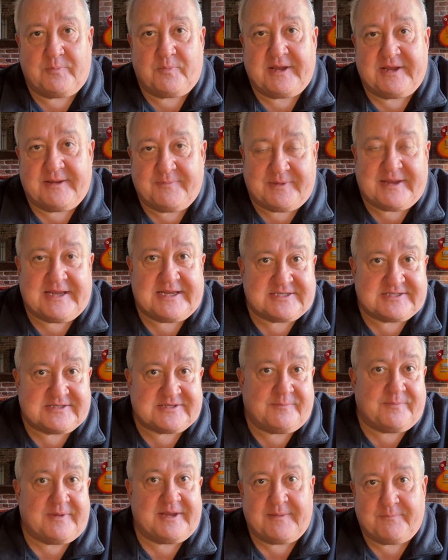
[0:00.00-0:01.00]
what it means
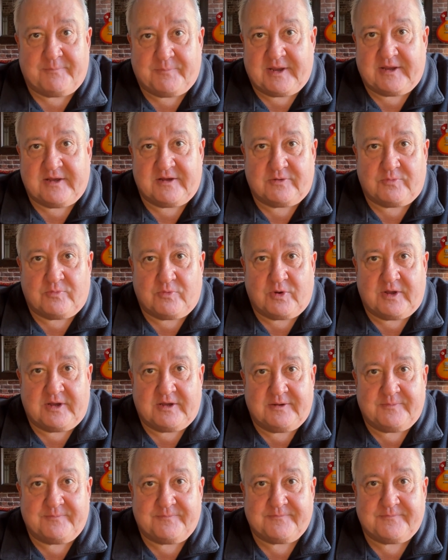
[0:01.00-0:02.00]
to be a modern
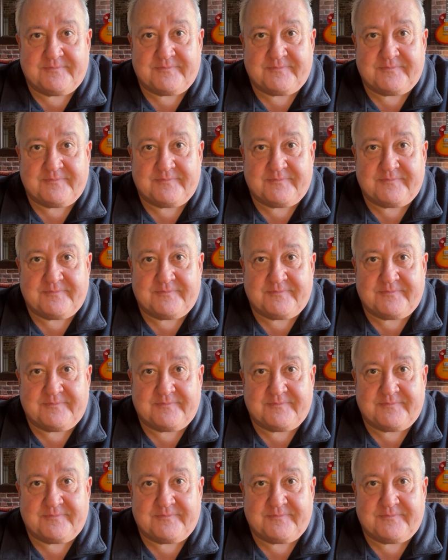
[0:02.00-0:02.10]
royal.